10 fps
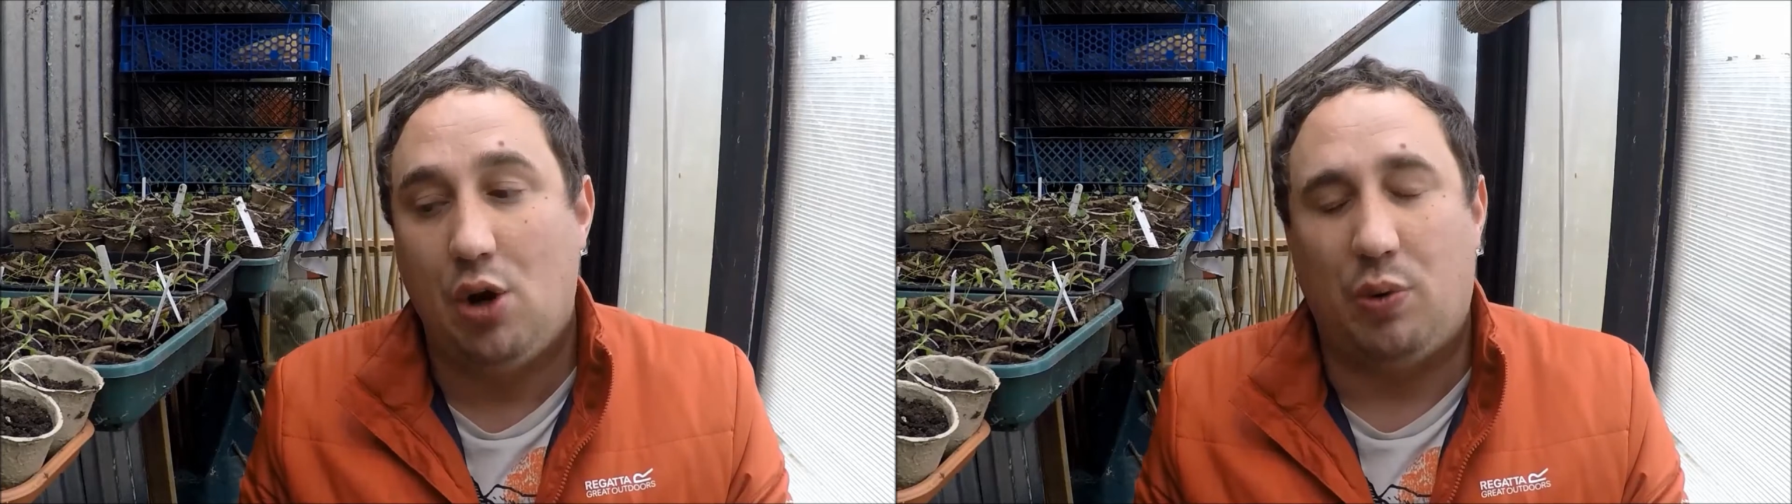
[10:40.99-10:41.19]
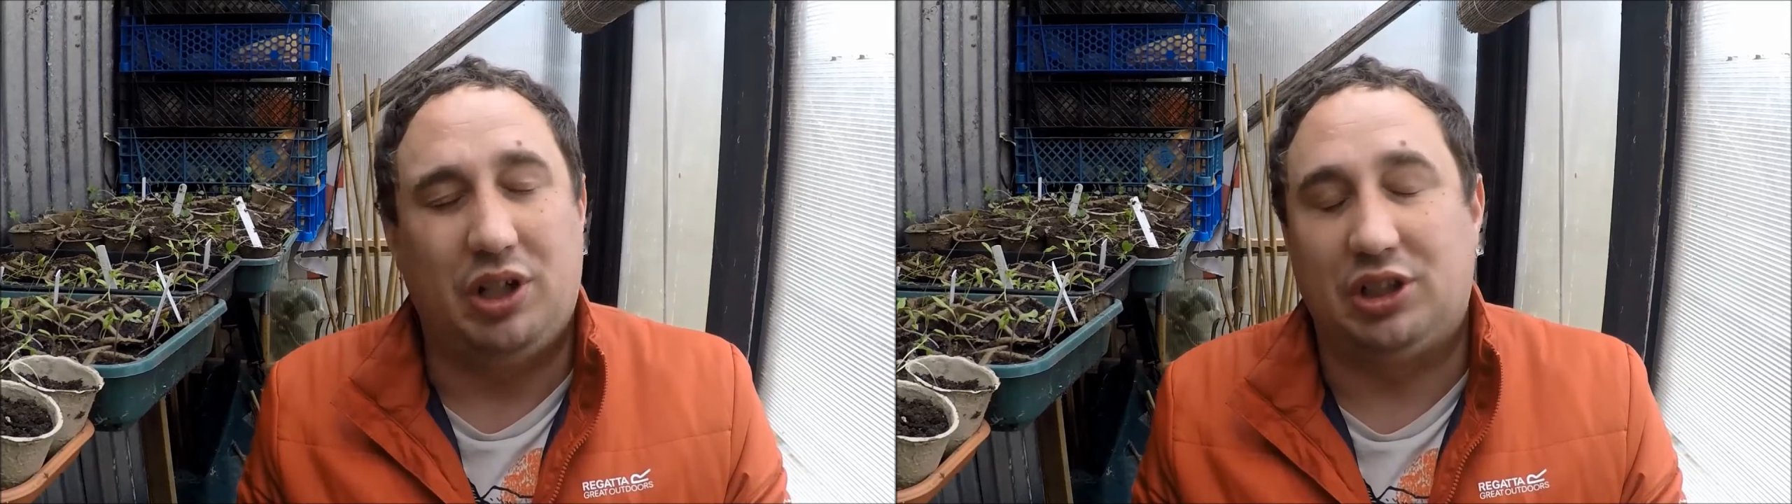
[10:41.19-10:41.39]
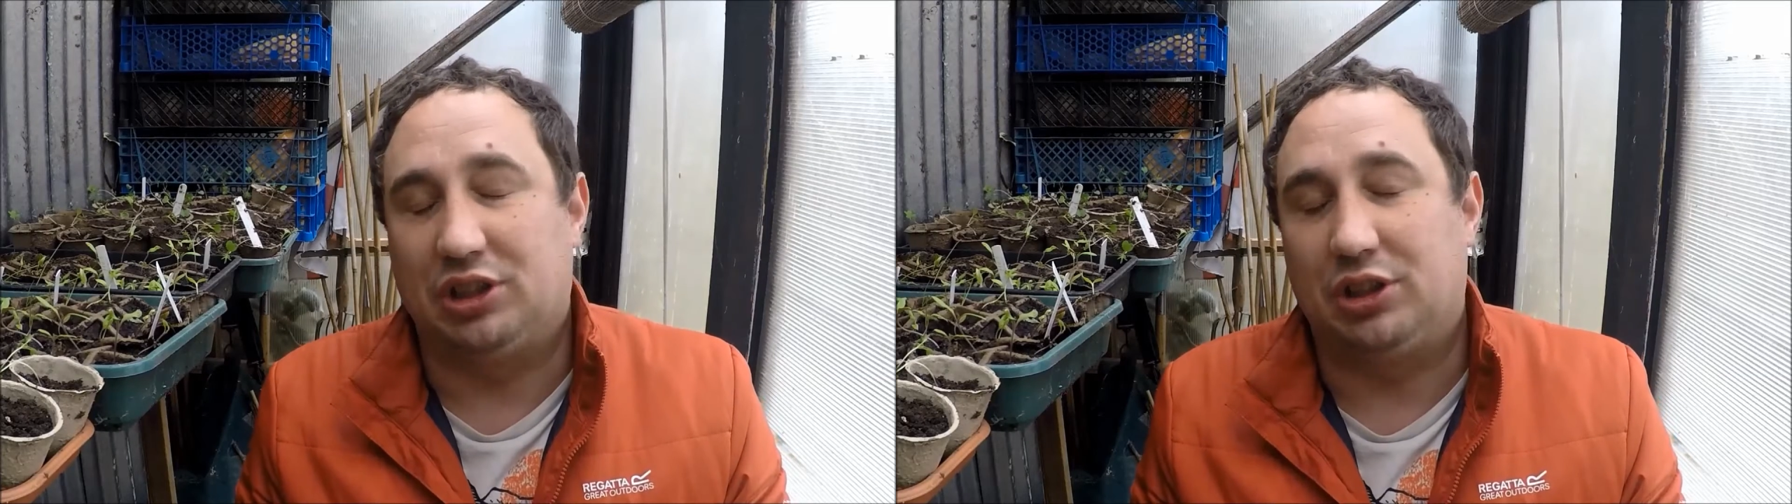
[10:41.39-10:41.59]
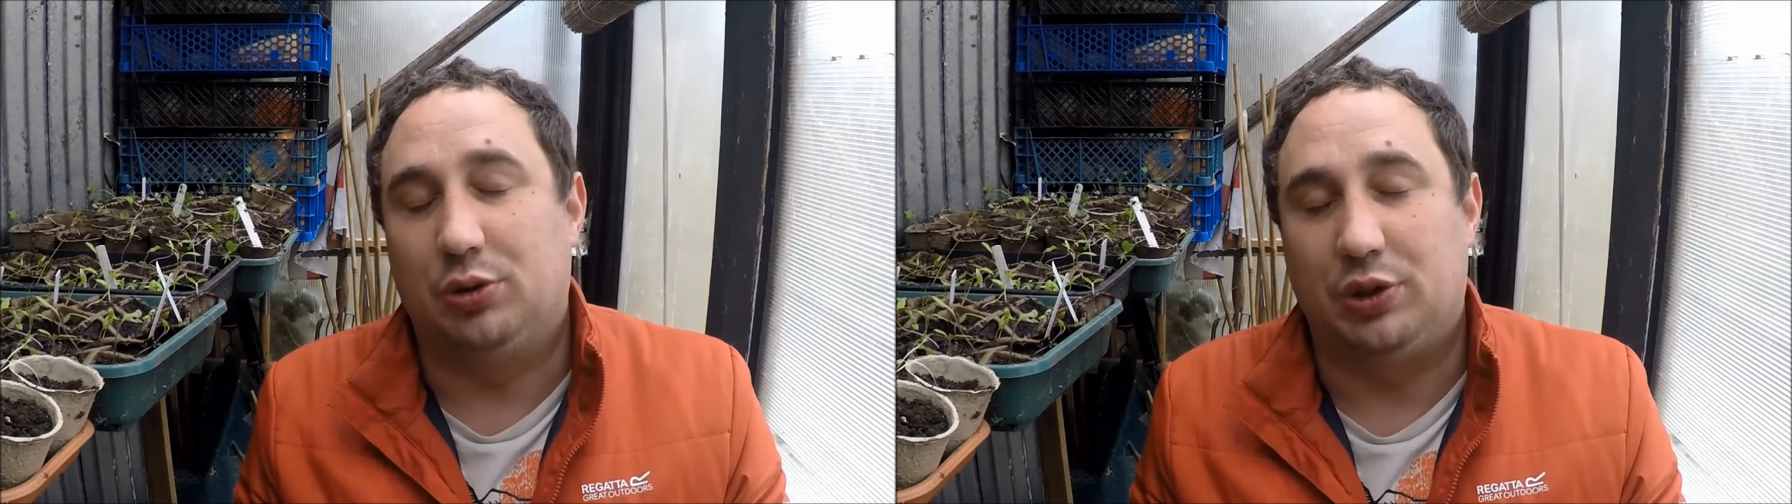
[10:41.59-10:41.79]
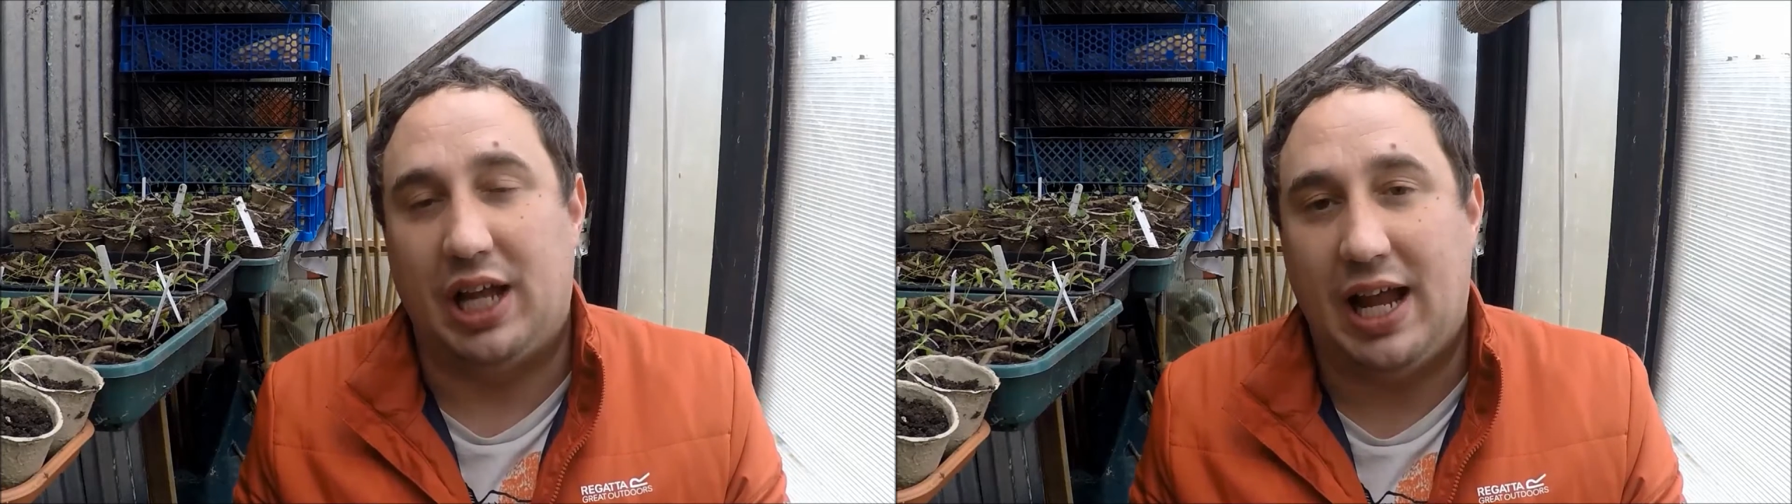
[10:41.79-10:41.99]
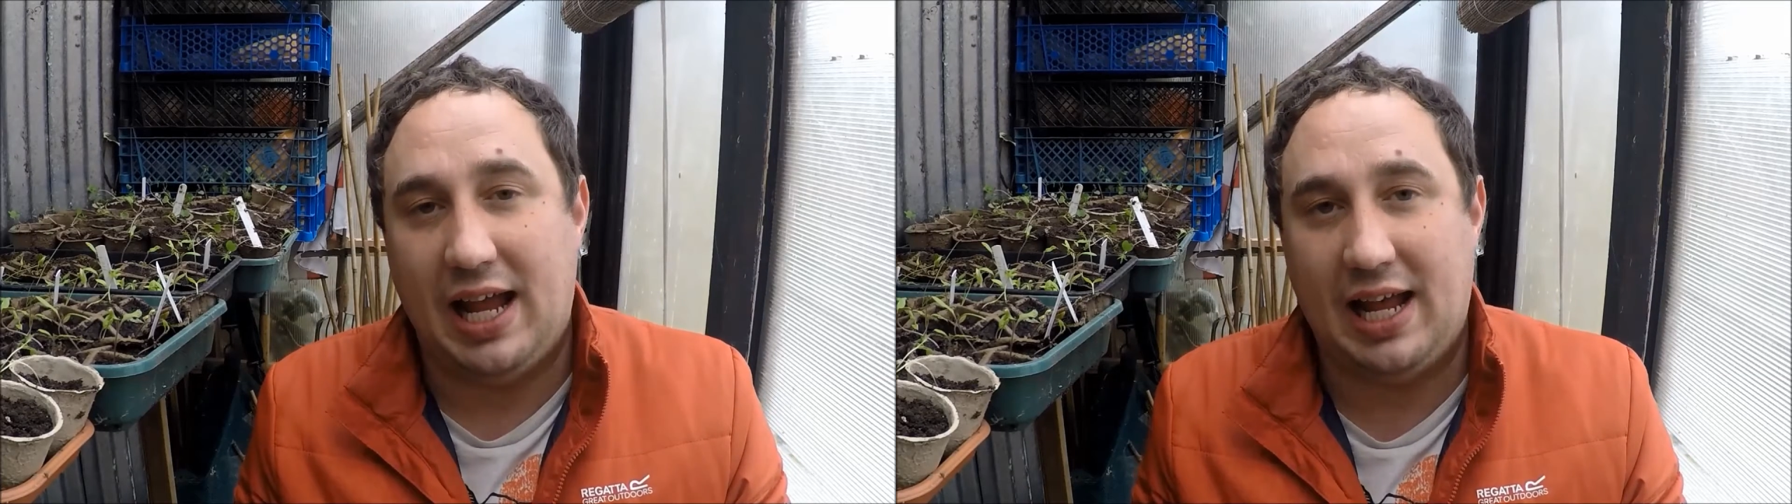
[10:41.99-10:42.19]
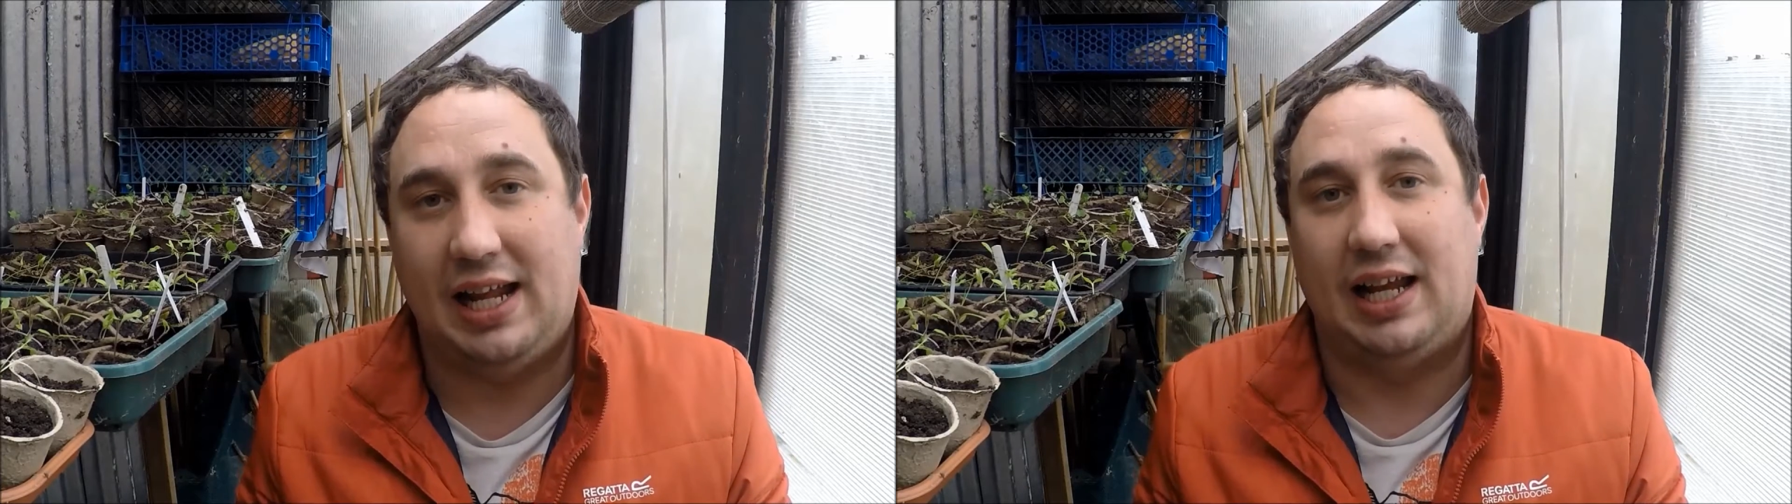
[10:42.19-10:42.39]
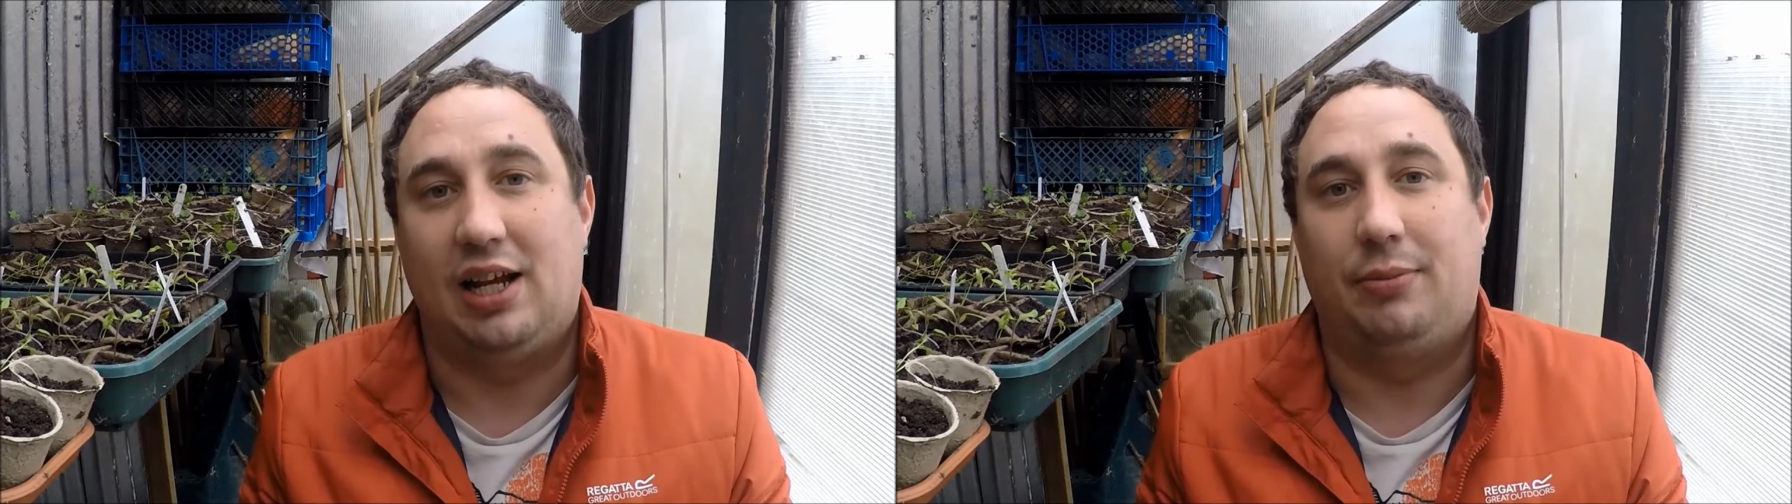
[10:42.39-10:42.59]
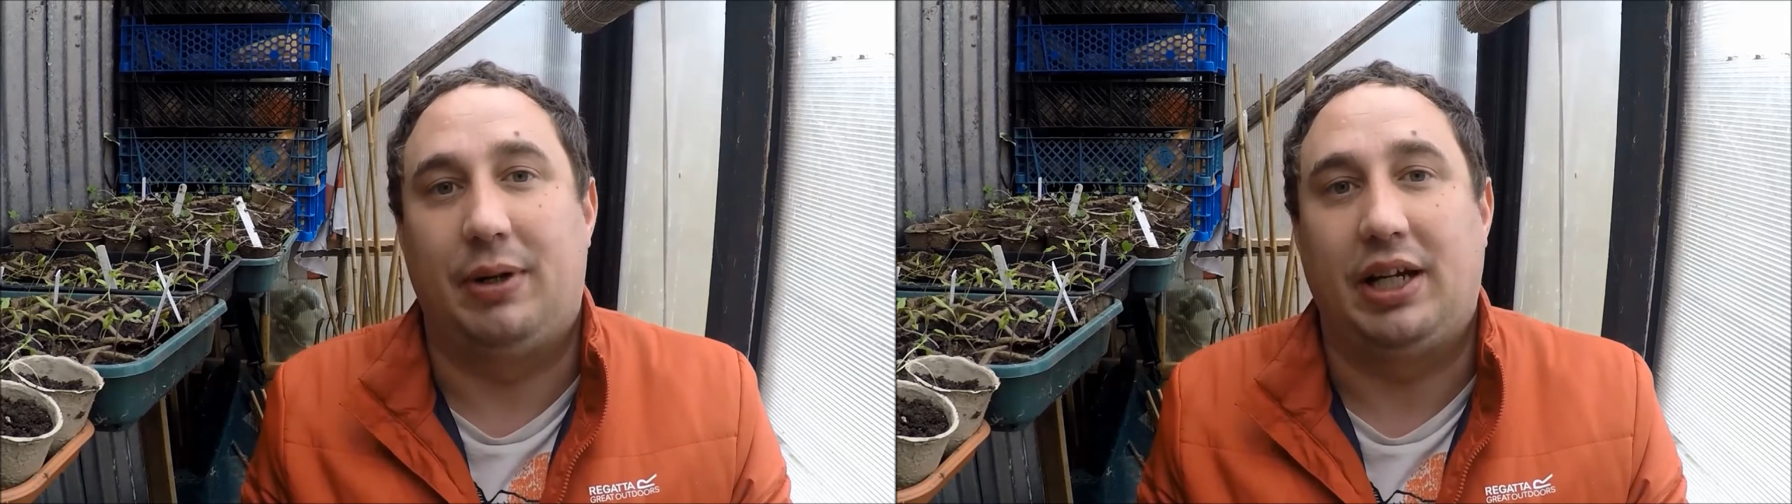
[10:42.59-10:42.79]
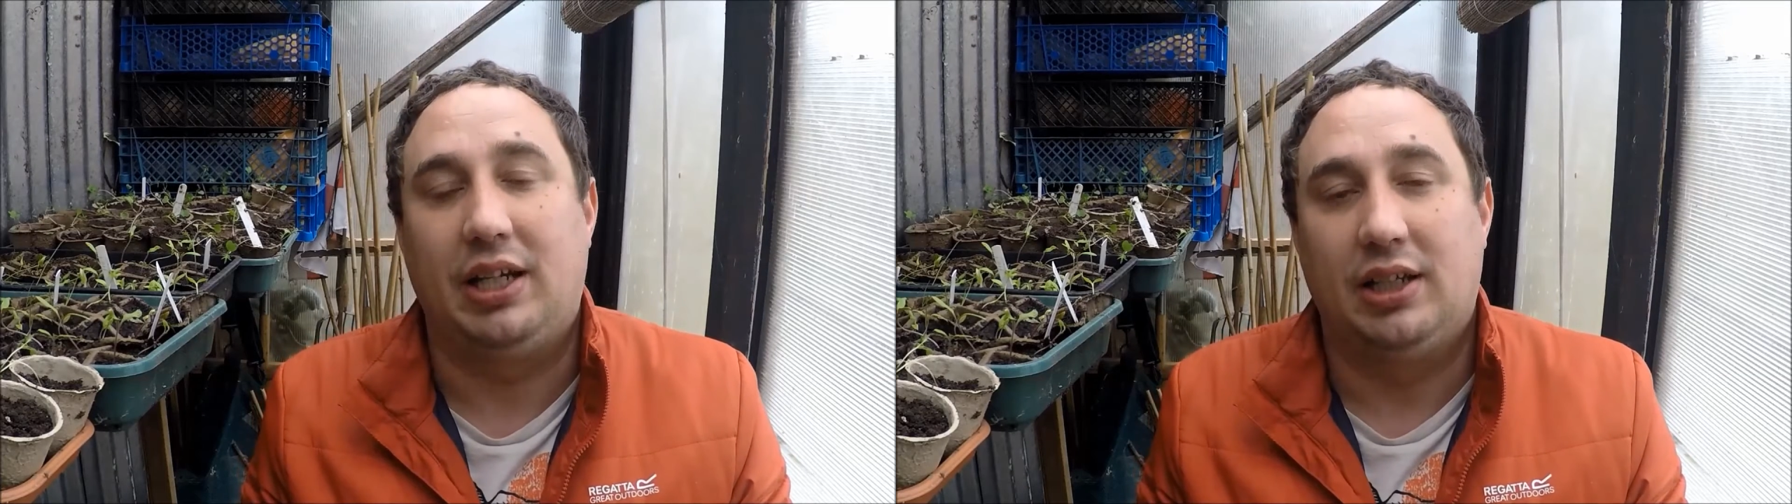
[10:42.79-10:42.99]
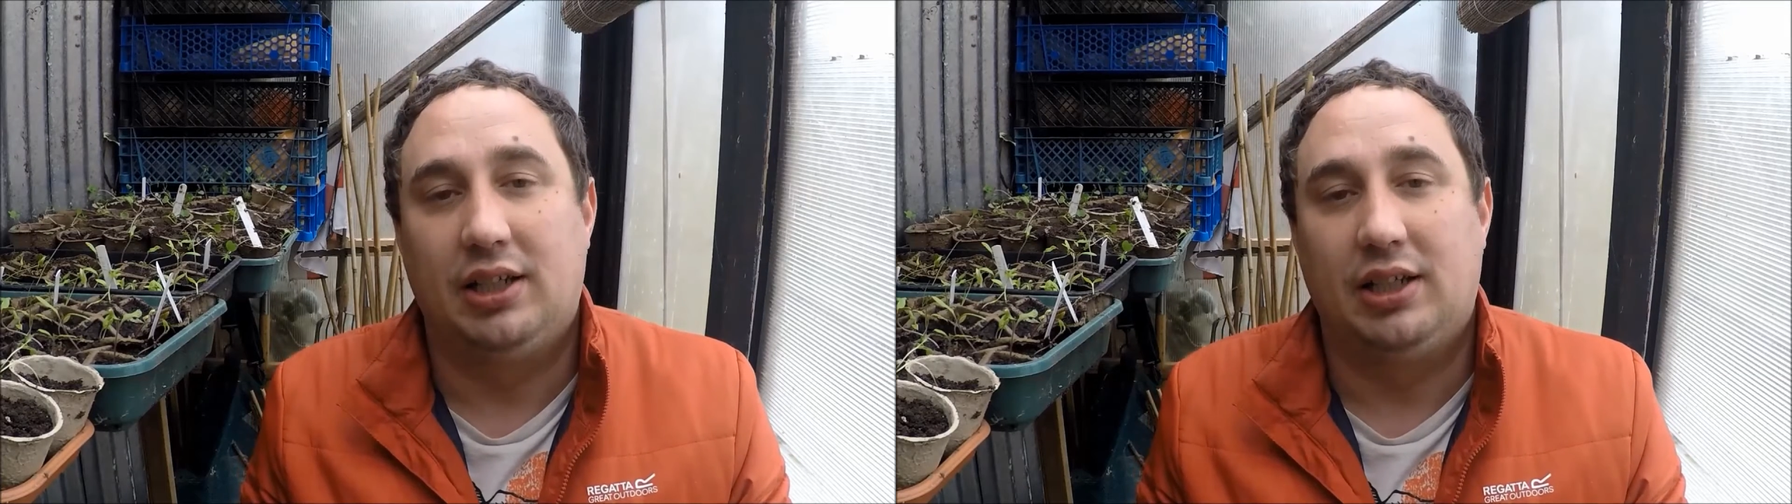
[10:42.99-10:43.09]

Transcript: would have just annoyed the hell out of me.